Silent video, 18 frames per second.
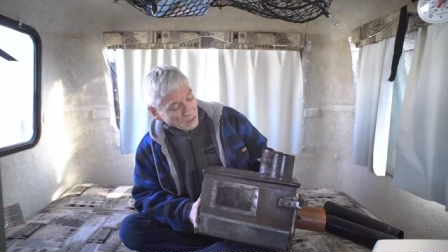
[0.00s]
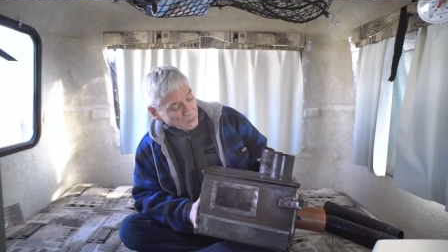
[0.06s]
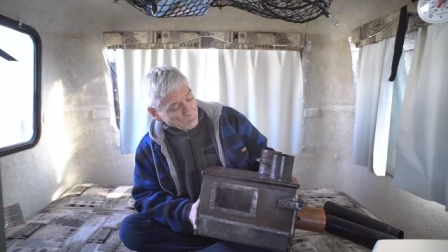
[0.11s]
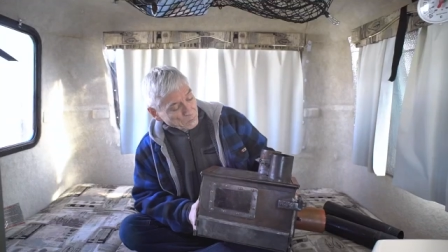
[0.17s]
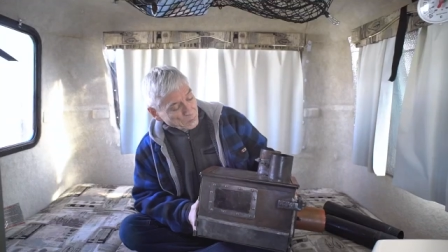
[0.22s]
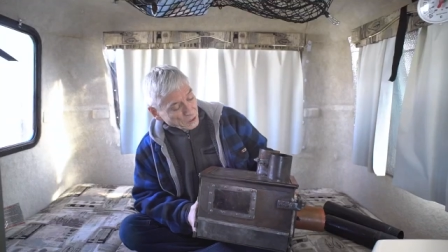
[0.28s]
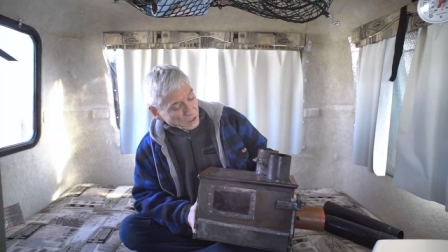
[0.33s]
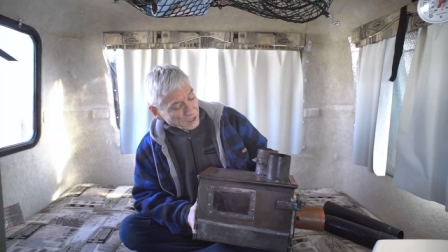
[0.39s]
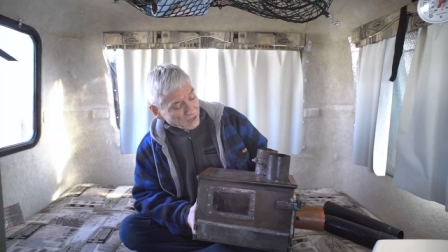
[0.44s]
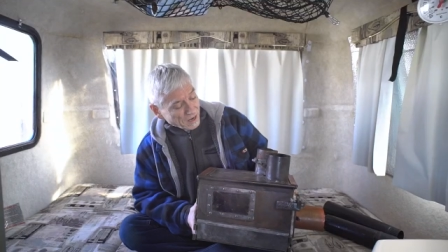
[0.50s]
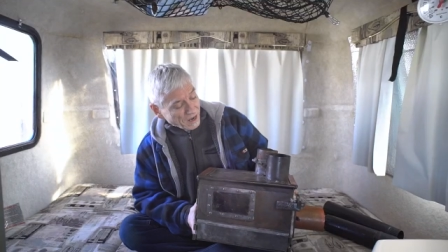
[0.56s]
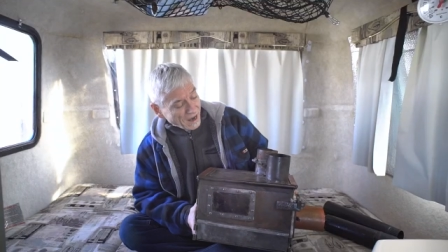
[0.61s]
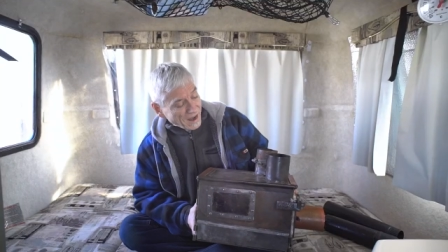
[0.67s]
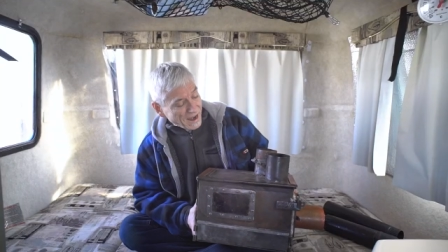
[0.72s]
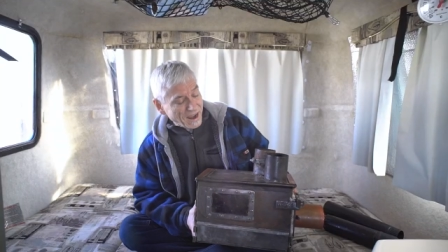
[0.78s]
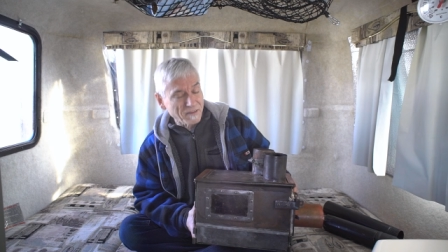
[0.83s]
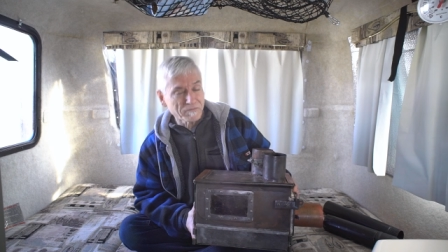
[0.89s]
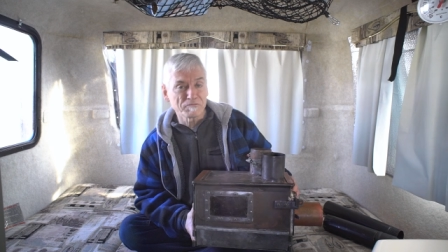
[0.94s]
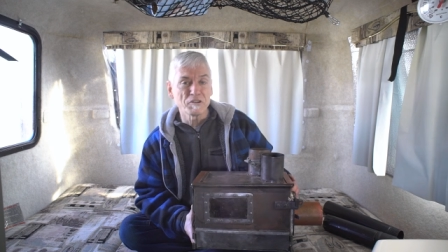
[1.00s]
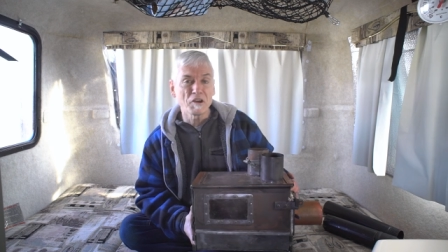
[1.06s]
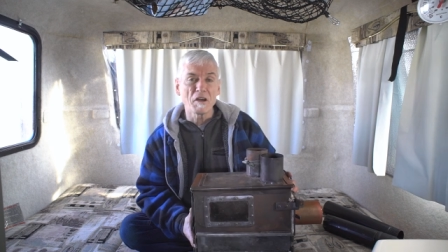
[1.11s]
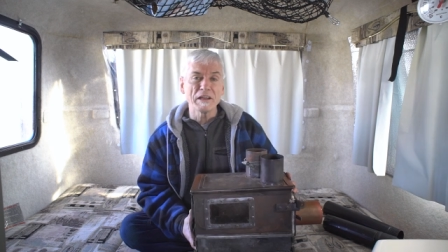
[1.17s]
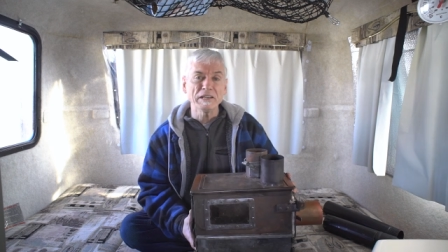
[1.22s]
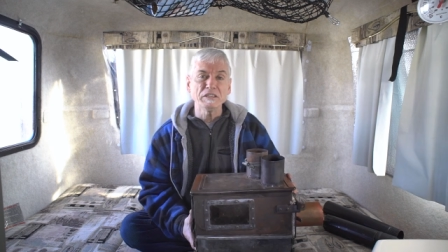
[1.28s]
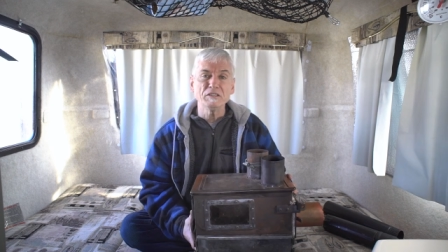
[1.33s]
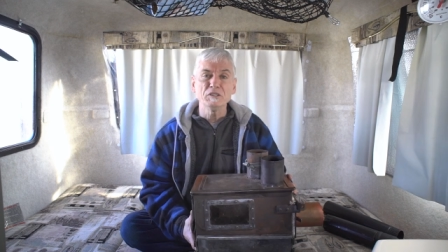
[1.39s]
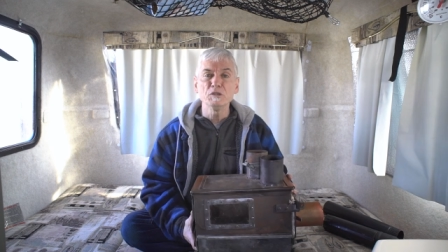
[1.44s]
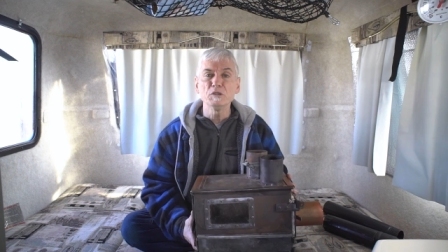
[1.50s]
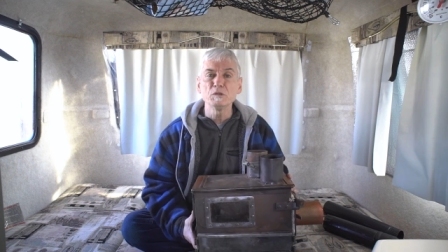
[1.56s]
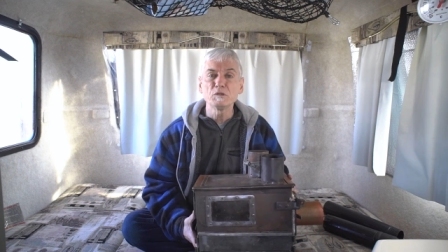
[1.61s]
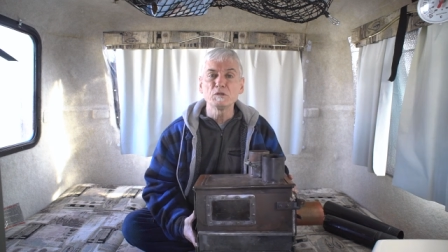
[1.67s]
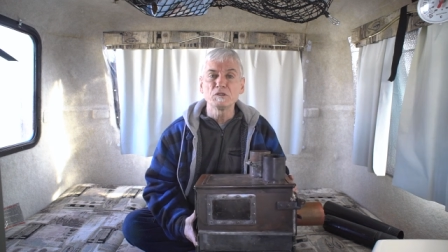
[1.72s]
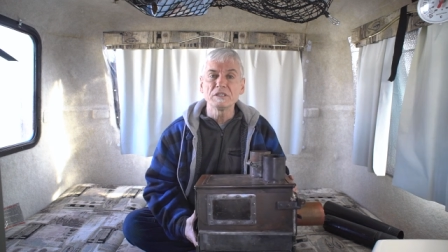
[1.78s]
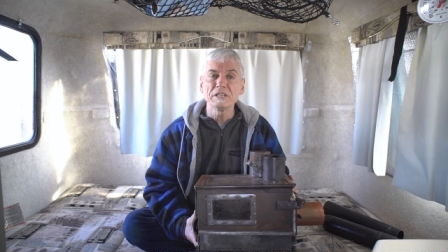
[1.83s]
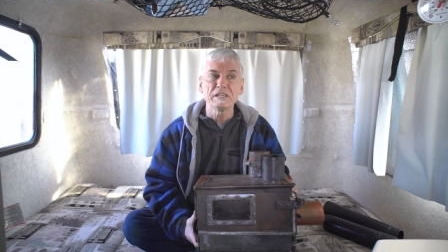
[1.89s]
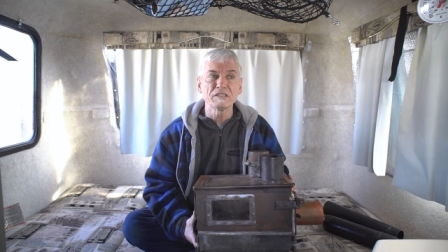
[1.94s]
But I have not
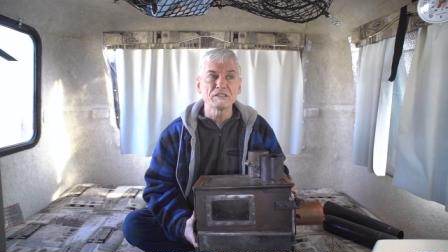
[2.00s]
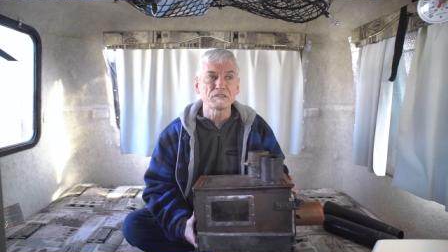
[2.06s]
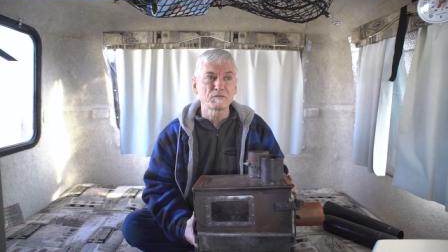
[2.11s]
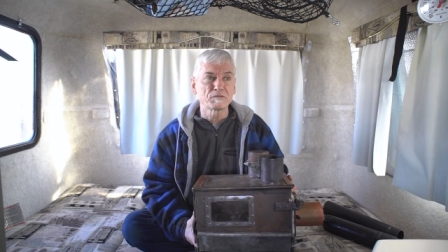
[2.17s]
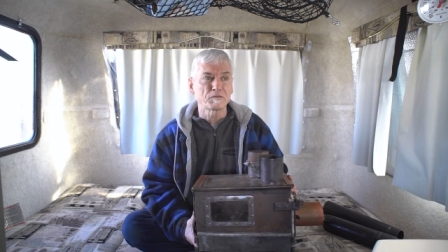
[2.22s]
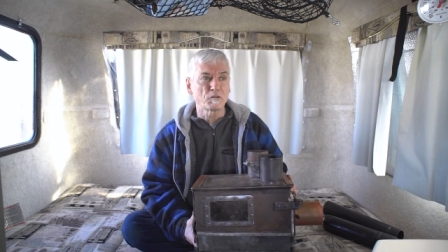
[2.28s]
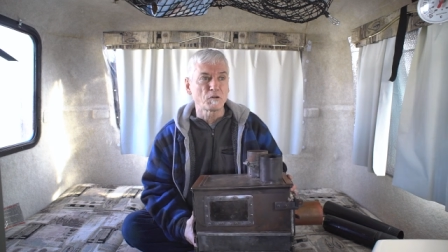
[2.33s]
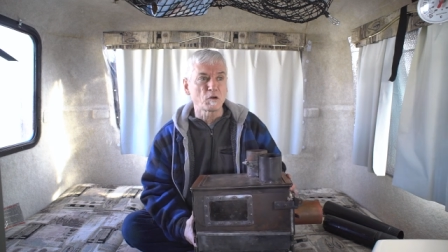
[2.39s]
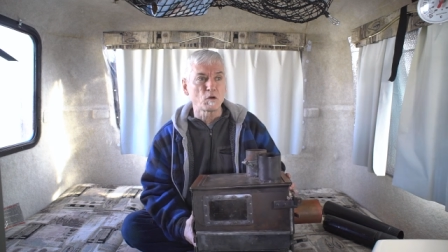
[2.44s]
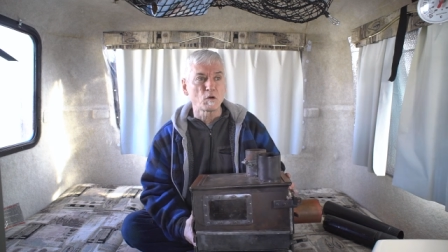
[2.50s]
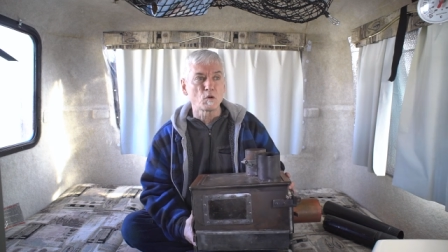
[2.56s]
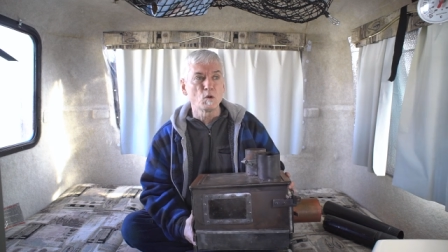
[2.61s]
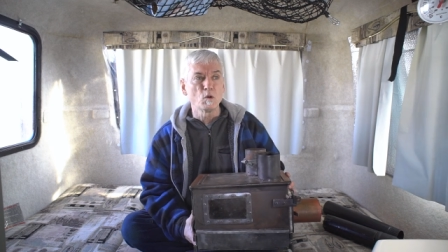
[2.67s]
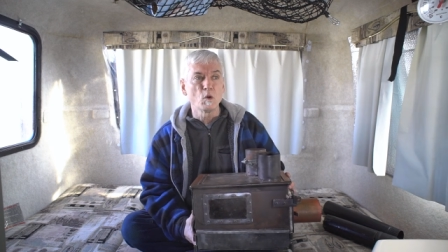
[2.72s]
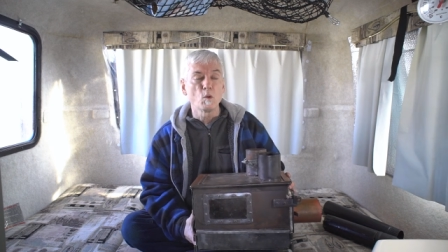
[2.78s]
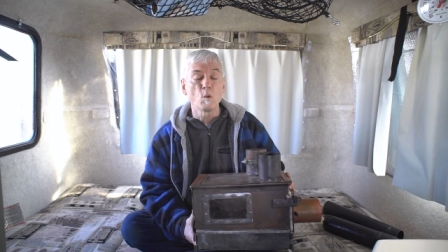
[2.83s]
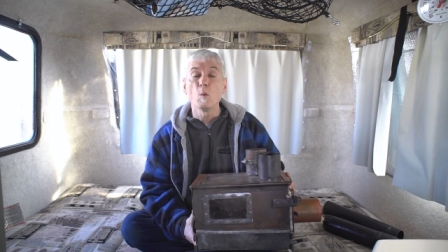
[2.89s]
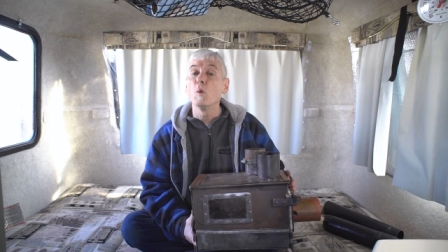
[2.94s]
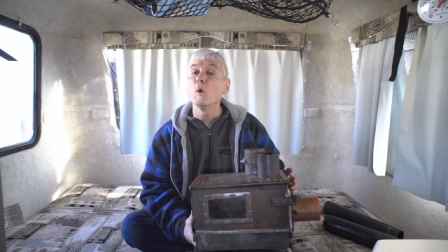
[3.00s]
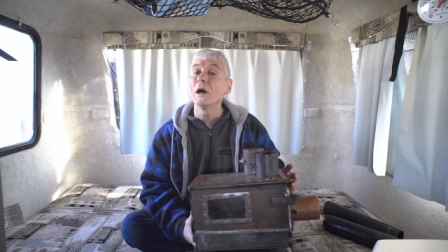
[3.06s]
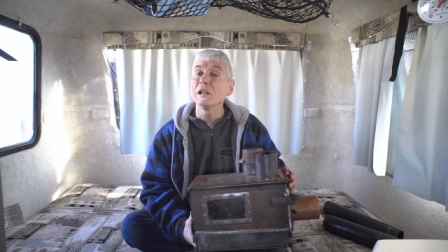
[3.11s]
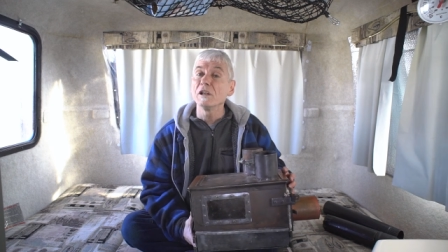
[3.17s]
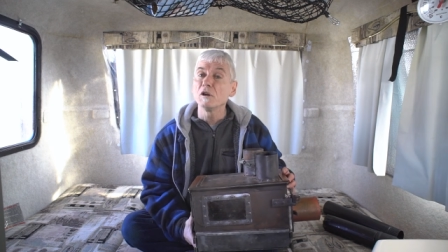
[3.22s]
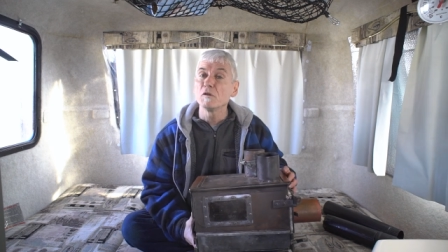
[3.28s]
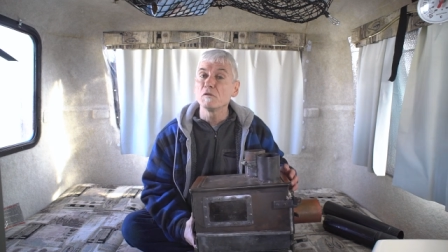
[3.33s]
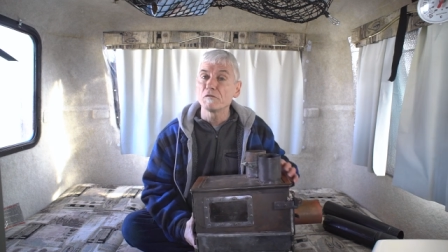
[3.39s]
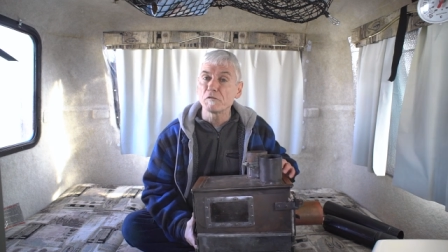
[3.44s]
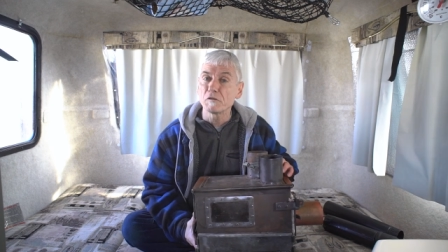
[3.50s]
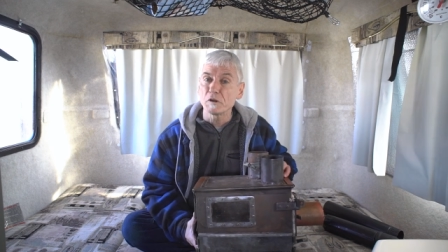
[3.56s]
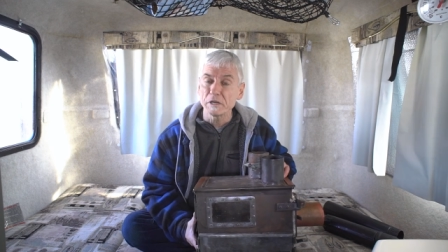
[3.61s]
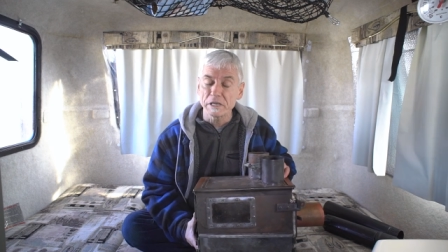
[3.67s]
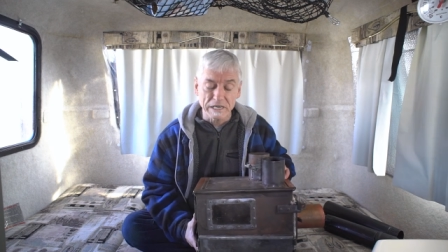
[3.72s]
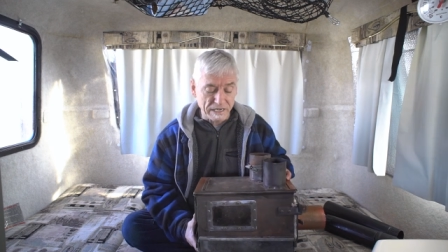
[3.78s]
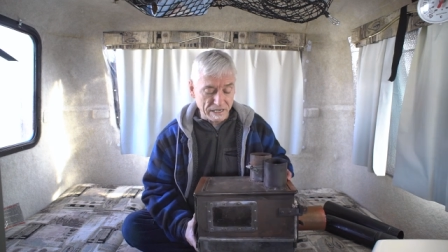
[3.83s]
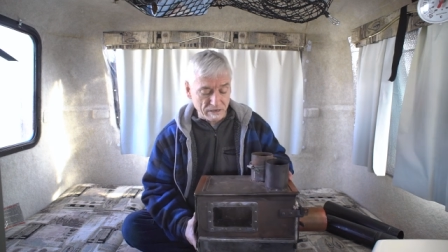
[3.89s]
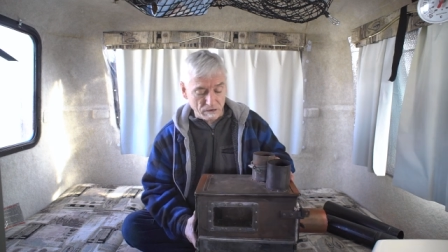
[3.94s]
used this for well over a
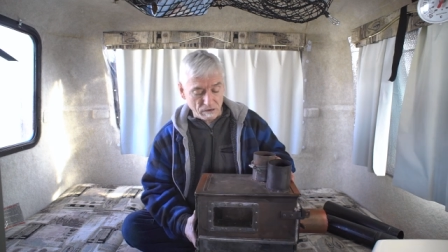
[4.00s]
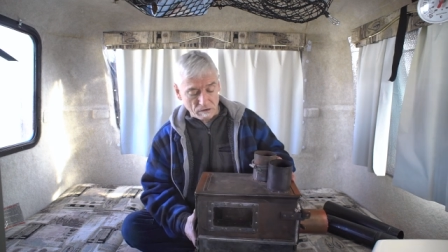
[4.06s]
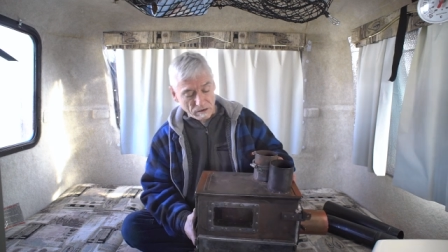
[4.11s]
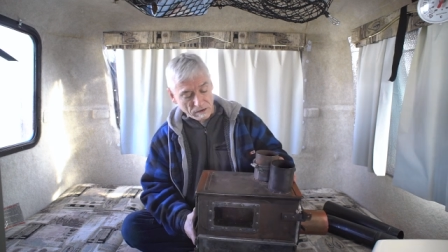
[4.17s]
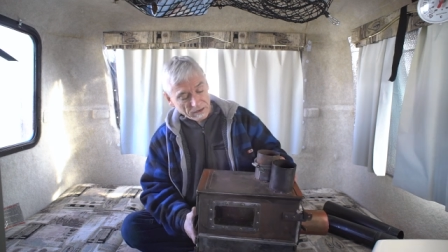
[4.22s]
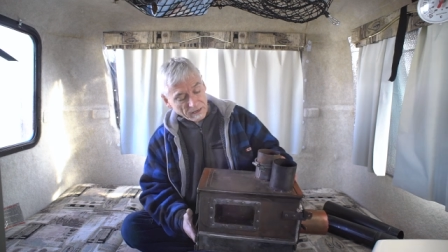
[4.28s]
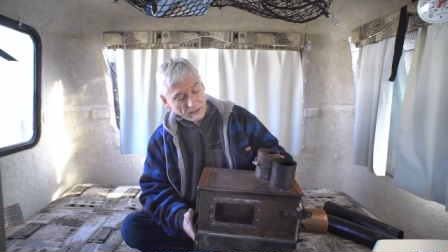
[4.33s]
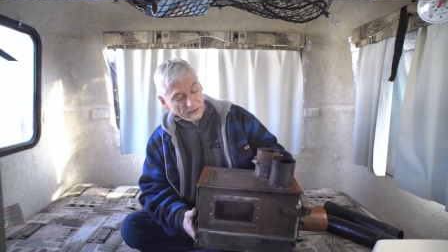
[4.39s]
year.